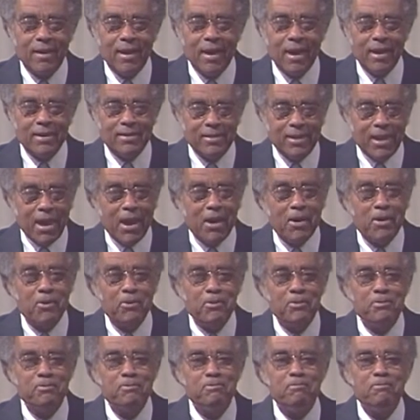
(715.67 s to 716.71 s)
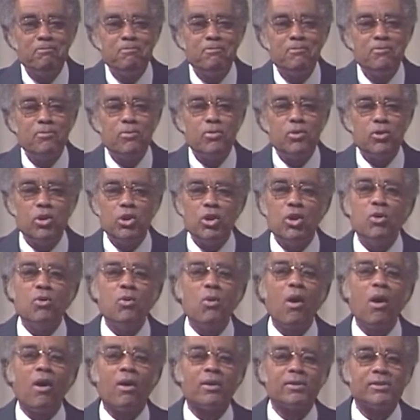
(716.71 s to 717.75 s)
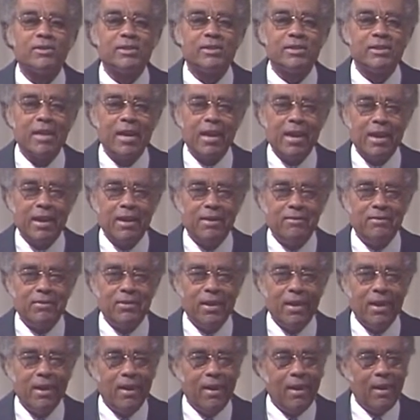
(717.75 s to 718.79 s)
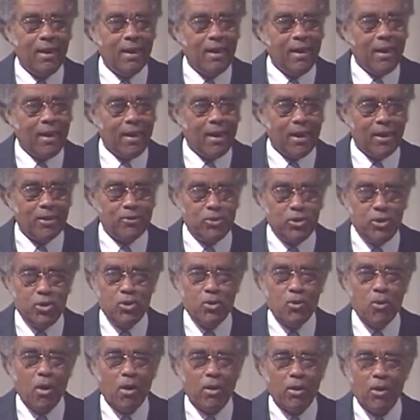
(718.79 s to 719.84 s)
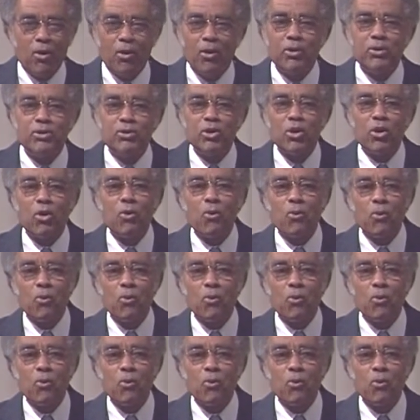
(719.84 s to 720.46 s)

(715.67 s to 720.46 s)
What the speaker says: And now you are saved and you are on your